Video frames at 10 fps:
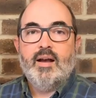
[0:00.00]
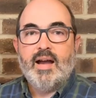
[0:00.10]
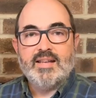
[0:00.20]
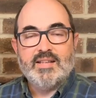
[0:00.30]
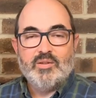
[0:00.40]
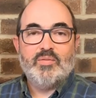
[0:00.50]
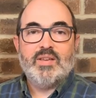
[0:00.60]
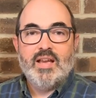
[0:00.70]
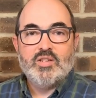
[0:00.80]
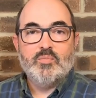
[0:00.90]

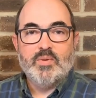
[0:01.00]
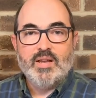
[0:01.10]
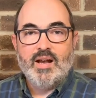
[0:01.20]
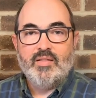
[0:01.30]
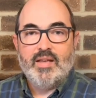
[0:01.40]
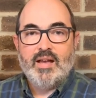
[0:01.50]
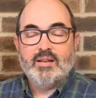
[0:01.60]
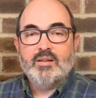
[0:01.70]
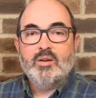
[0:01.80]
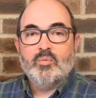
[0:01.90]
Identification beyond that
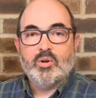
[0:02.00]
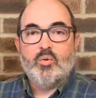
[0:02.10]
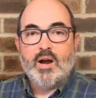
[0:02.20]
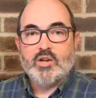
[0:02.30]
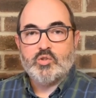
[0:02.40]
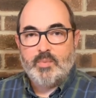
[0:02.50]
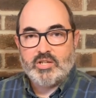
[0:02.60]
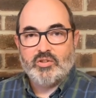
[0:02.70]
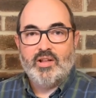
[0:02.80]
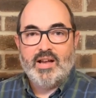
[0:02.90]
requires
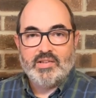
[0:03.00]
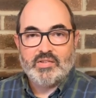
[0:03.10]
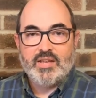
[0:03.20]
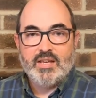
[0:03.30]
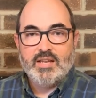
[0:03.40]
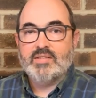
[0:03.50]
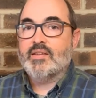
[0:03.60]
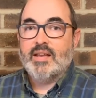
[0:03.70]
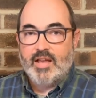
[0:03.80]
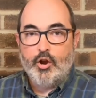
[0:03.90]
specialized keys
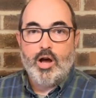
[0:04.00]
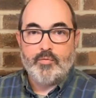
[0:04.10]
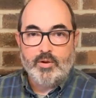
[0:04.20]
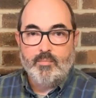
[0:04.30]
and often a